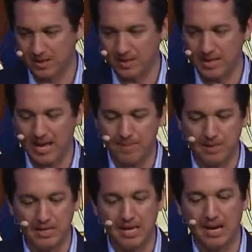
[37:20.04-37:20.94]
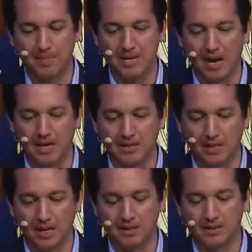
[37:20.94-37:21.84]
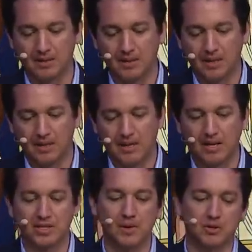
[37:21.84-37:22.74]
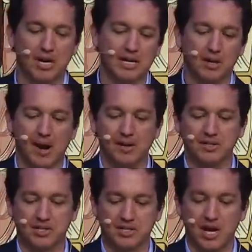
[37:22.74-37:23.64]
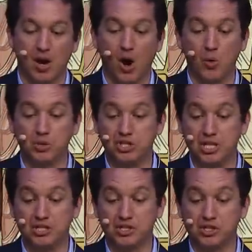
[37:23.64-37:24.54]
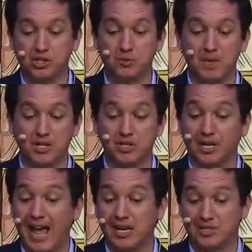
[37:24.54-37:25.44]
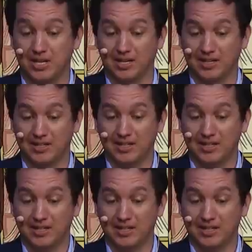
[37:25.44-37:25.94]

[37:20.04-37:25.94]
they can't be, it cannot be undone. Now, some people try to get around this to say, oh, well, Jesus is just being sarcastic.